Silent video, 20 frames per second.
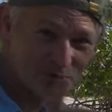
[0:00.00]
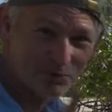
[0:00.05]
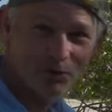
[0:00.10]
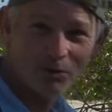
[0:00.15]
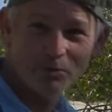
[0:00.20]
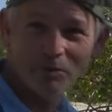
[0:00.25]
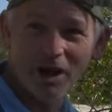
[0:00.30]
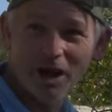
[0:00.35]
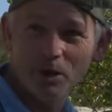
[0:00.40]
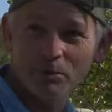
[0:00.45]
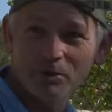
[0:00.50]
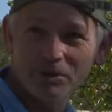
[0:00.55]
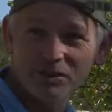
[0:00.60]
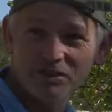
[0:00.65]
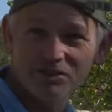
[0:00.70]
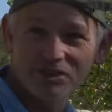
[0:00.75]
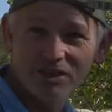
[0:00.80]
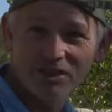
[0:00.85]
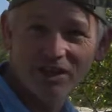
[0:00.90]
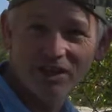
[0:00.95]
what I'm hoping
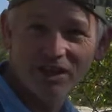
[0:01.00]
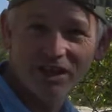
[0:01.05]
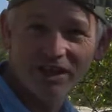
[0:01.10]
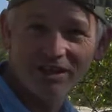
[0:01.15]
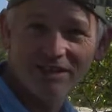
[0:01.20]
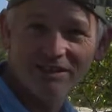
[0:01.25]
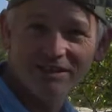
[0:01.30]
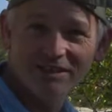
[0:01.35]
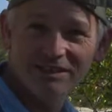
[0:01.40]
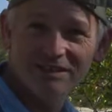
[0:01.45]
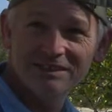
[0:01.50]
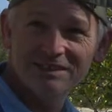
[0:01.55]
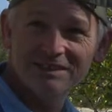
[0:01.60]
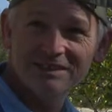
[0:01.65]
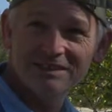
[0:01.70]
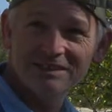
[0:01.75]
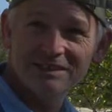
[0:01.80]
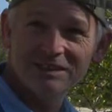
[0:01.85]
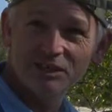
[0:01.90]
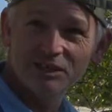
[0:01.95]
to get
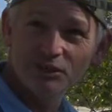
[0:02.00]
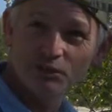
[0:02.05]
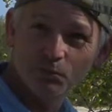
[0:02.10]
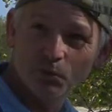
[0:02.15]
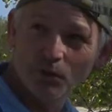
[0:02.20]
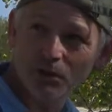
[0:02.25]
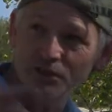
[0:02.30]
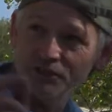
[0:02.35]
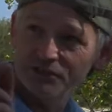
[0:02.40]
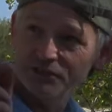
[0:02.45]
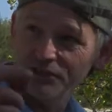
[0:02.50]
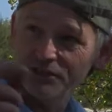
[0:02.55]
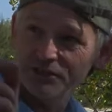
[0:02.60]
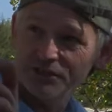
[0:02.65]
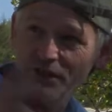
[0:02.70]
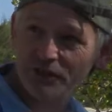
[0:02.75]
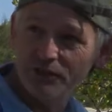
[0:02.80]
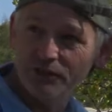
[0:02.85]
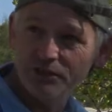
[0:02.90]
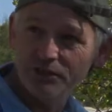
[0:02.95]
as well as these
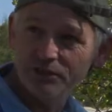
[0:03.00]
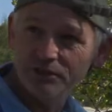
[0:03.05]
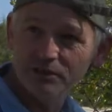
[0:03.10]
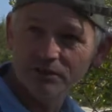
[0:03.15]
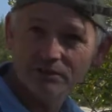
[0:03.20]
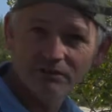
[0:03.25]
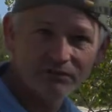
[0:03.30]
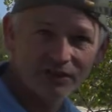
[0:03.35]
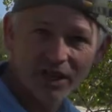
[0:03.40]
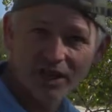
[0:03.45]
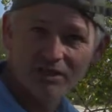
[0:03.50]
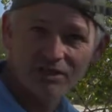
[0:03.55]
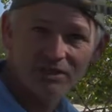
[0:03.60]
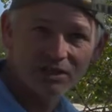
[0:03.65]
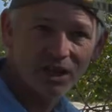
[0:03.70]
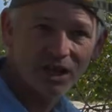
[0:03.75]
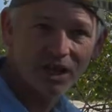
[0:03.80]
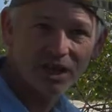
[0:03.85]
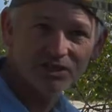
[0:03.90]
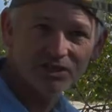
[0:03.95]
other little
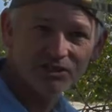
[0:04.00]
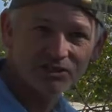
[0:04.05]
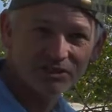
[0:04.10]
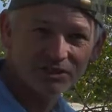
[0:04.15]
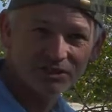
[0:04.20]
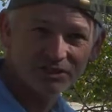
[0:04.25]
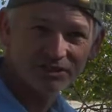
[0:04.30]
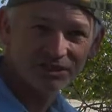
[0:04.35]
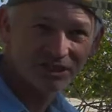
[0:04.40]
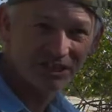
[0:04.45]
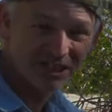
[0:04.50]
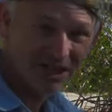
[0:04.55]
fantastically